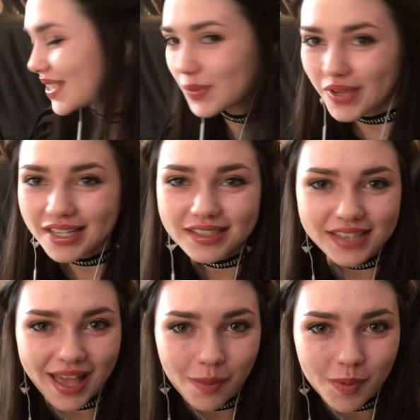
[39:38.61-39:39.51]
next
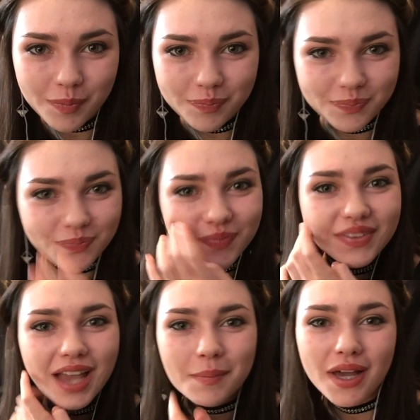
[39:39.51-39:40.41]
week's album,
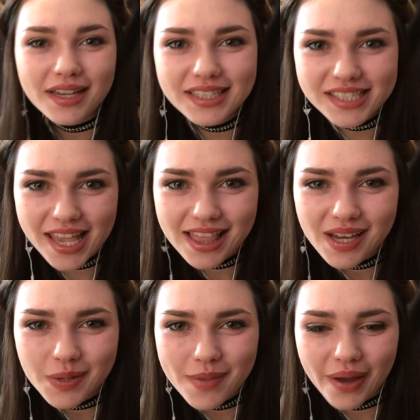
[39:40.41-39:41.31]
I'm not going to
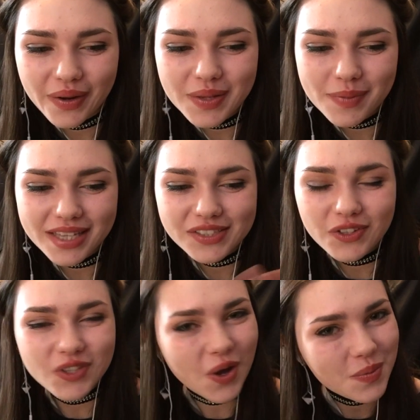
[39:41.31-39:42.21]
say a lot about it
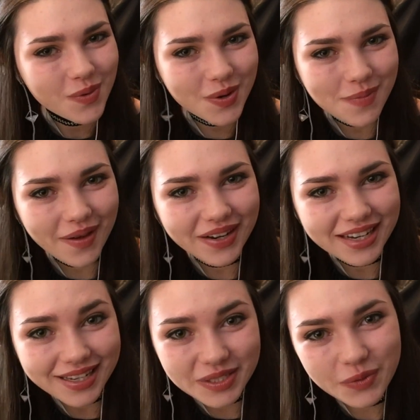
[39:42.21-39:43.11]
because I'll talk more
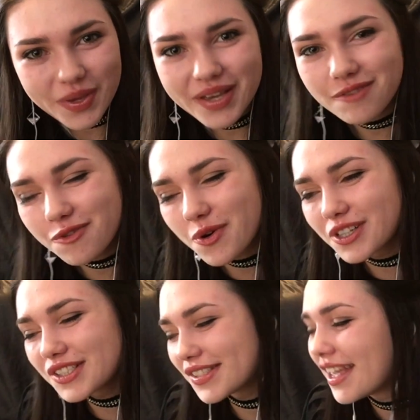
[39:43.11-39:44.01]
about it next week,
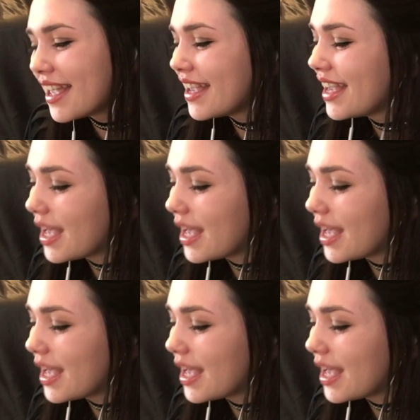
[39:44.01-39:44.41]
of course.